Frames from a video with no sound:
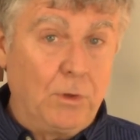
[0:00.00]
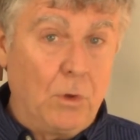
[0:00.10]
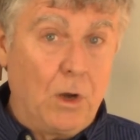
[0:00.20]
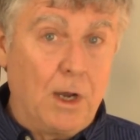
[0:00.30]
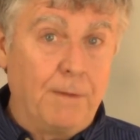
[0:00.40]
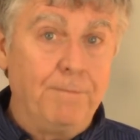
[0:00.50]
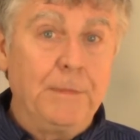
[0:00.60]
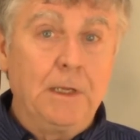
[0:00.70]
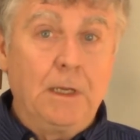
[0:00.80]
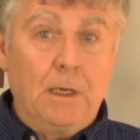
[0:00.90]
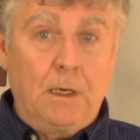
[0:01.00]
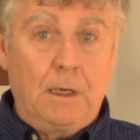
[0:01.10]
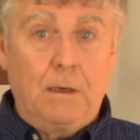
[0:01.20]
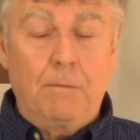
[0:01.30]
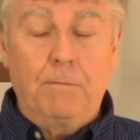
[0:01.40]
law,
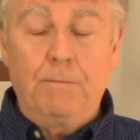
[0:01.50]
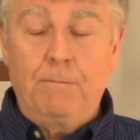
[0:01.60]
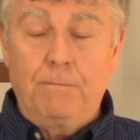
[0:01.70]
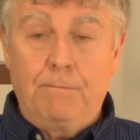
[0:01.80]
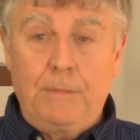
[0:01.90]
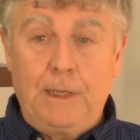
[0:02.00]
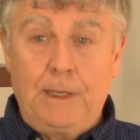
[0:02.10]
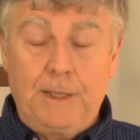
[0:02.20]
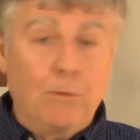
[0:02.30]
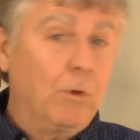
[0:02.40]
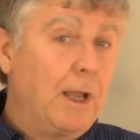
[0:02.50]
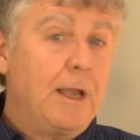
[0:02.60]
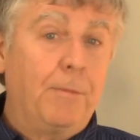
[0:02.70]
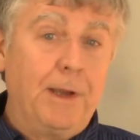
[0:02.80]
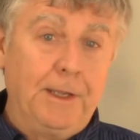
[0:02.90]
and they rely
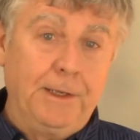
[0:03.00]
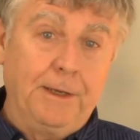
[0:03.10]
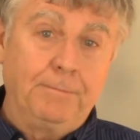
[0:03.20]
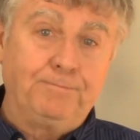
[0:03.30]
upon that.